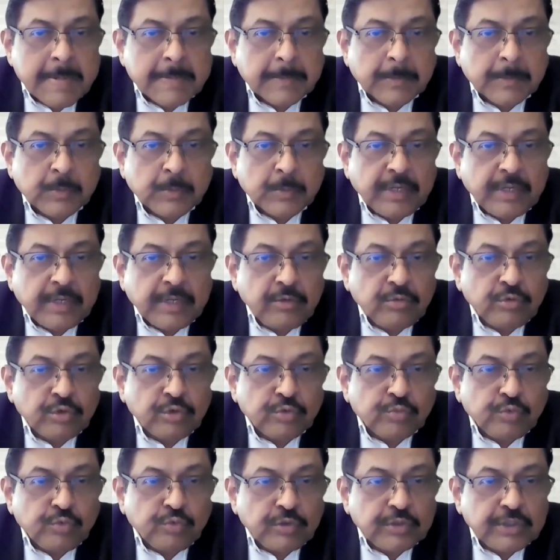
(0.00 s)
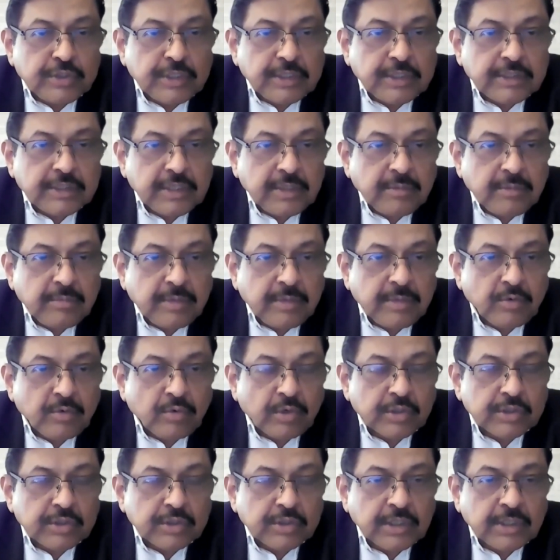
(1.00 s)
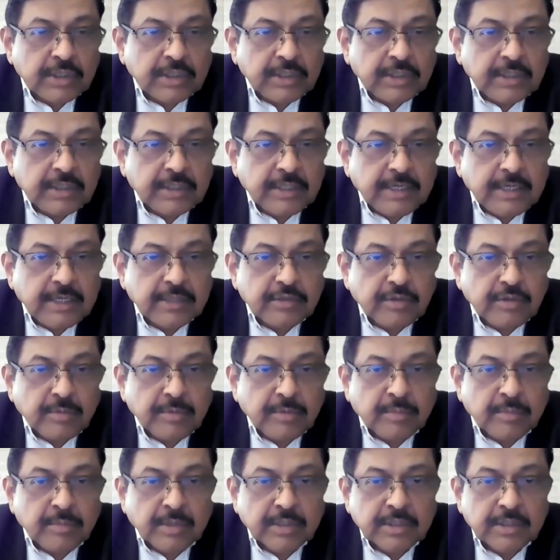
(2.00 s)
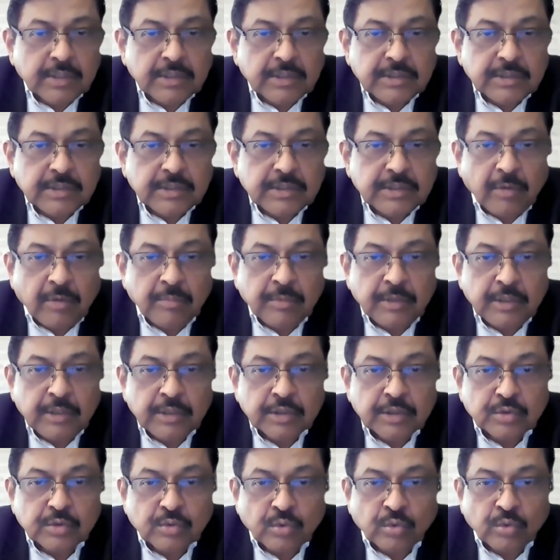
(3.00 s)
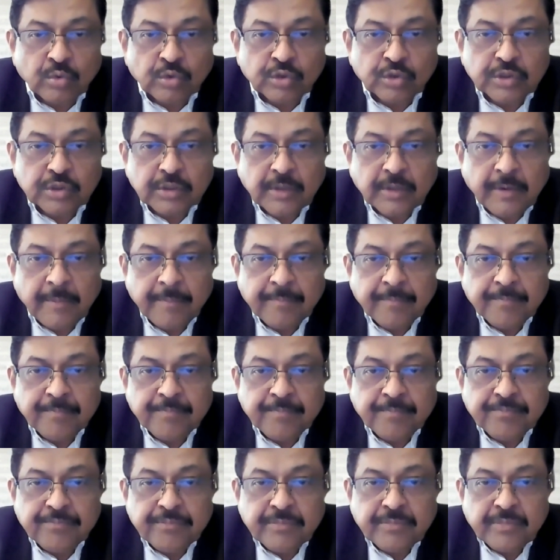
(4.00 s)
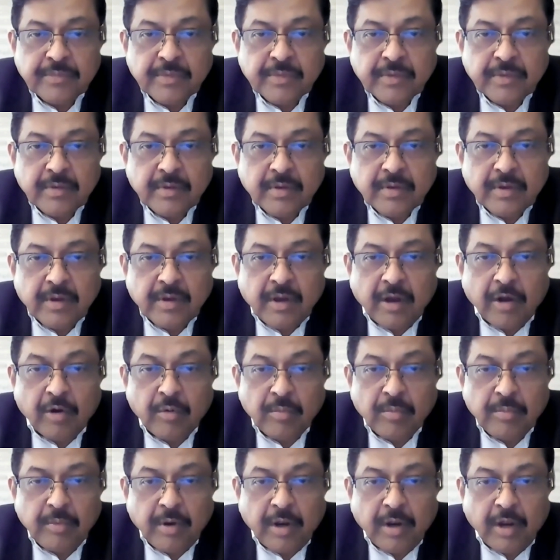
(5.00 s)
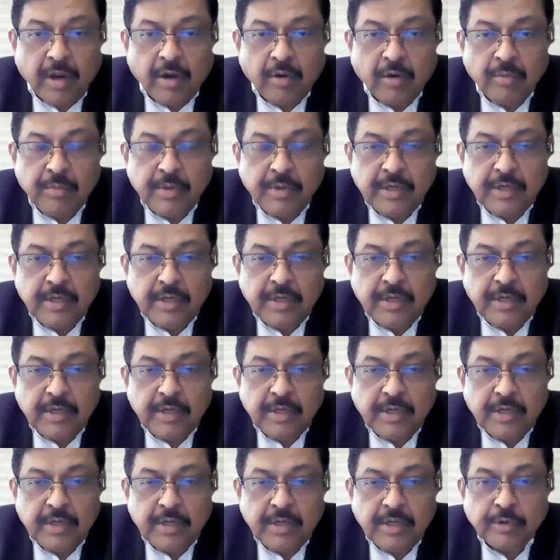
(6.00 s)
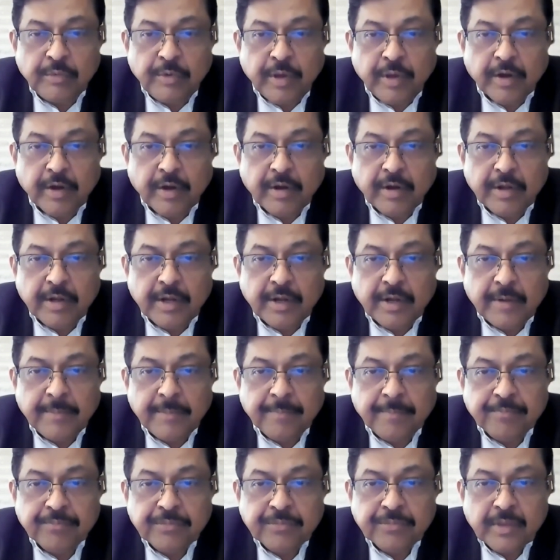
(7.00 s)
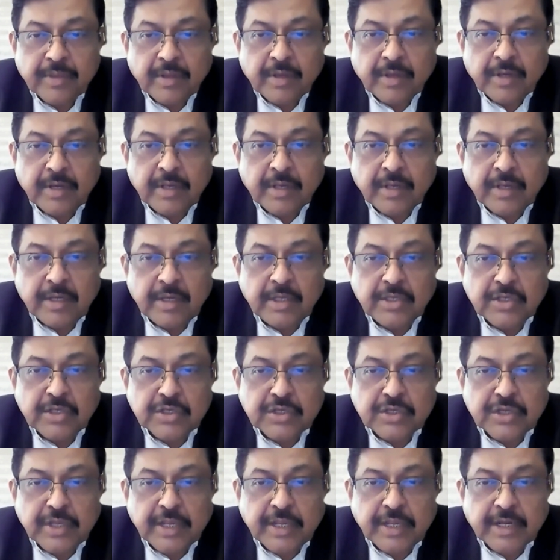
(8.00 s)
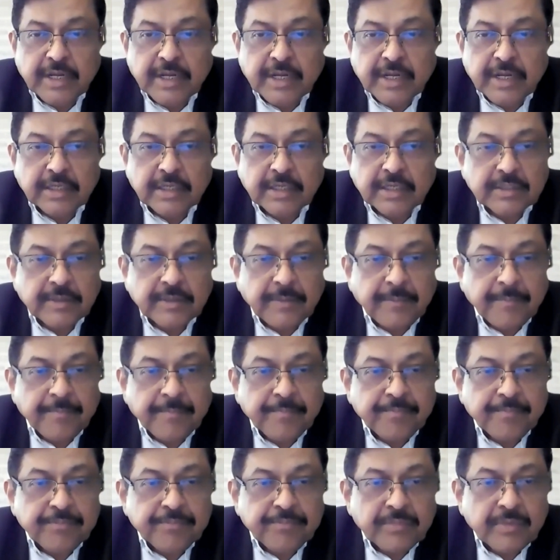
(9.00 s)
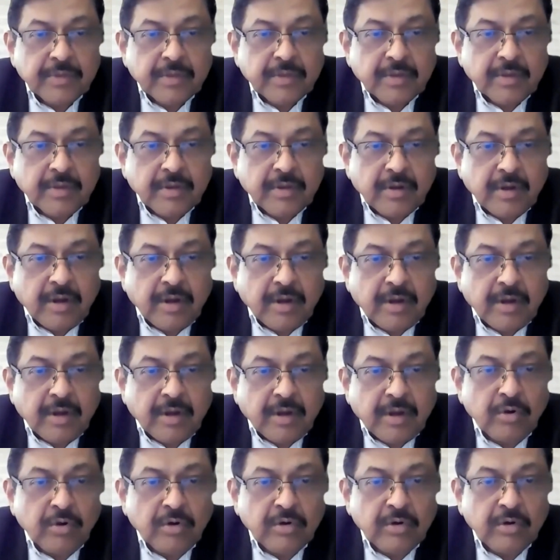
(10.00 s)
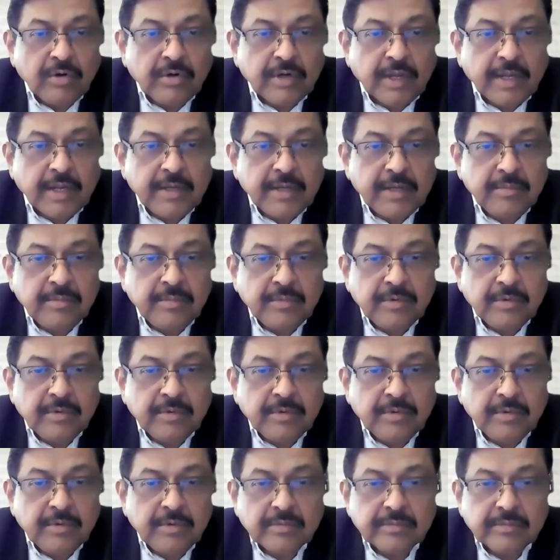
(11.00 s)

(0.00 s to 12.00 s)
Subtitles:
Very useful session. My question: in case of emergency, how many schools? How many should be evacuated in each staircase? How long time?